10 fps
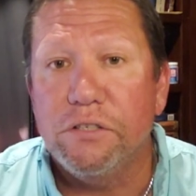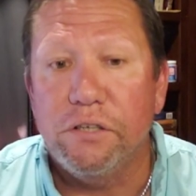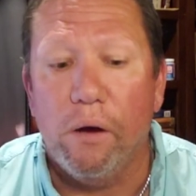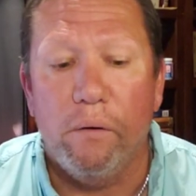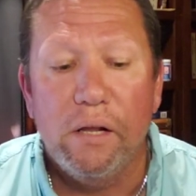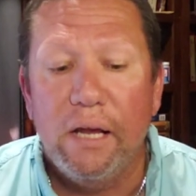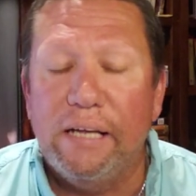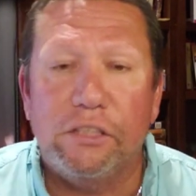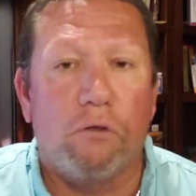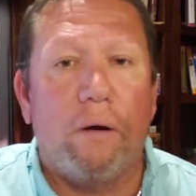So
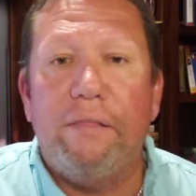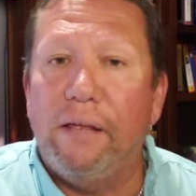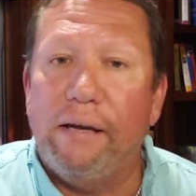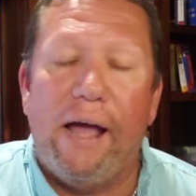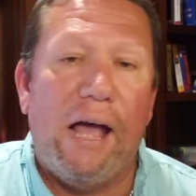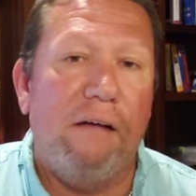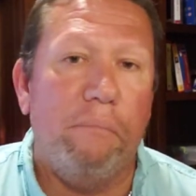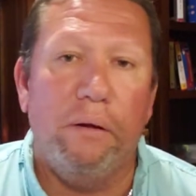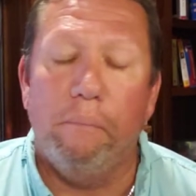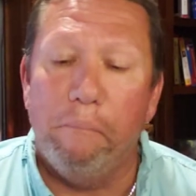it's a great thing to have,
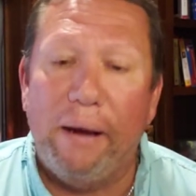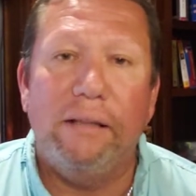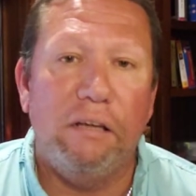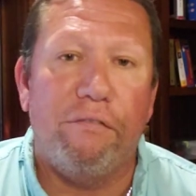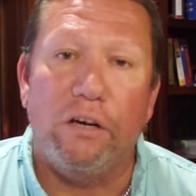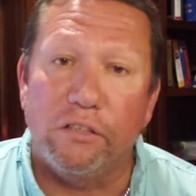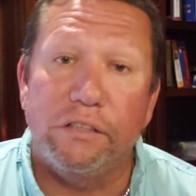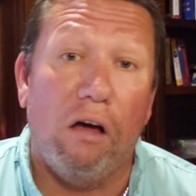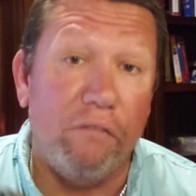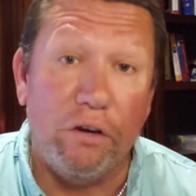but mainly for
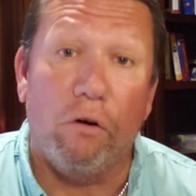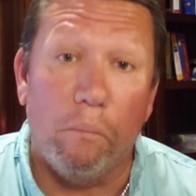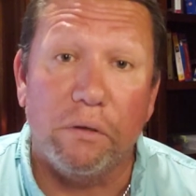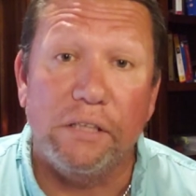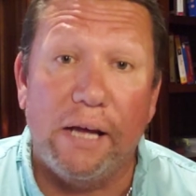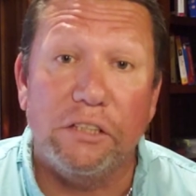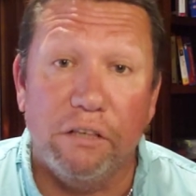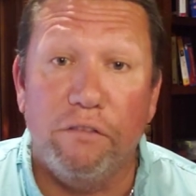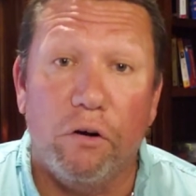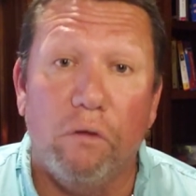yourself and your own protection
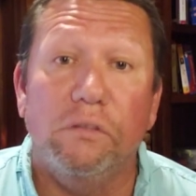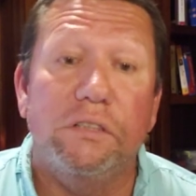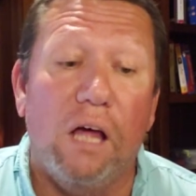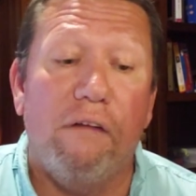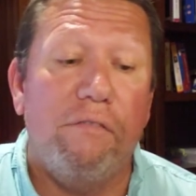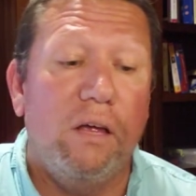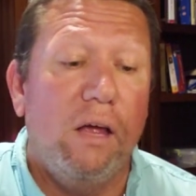of your own stuff.